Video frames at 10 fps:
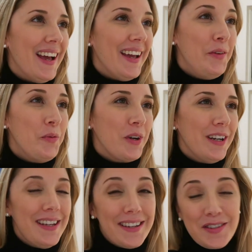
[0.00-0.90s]
and we're
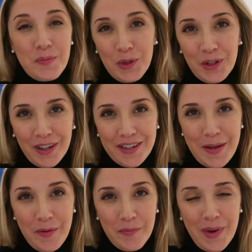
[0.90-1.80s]
gonna explore
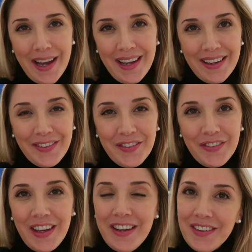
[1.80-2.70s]
some of my
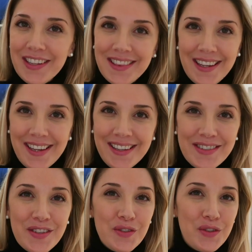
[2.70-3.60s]
favorite
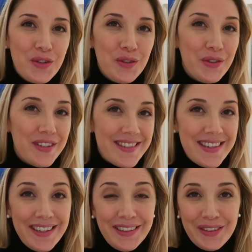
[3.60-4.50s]
things to
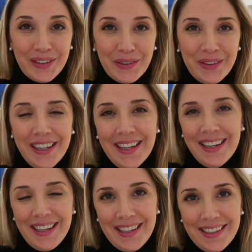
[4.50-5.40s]
see and do
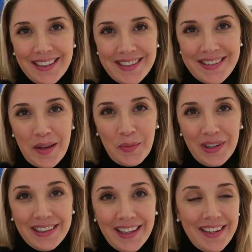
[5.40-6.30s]
in December
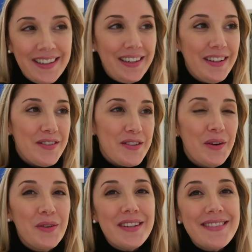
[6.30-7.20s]
in London.
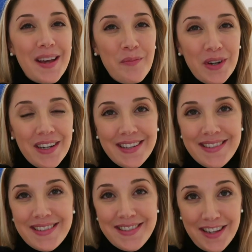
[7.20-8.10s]
So December
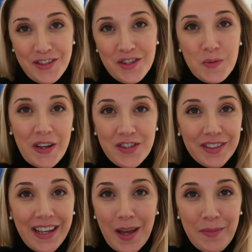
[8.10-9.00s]
is such a special
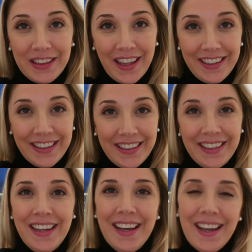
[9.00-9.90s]
time in
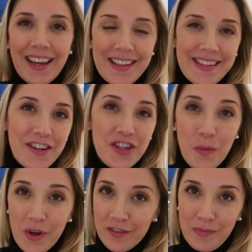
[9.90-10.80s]
London. It's actually
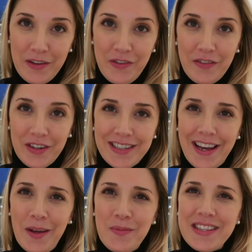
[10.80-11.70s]
one of my favorite
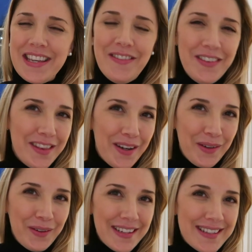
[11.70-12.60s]
times, even
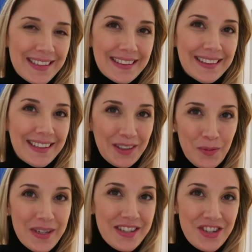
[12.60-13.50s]
though it's a little
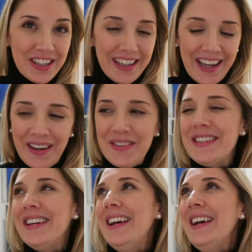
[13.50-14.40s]
bit chilly out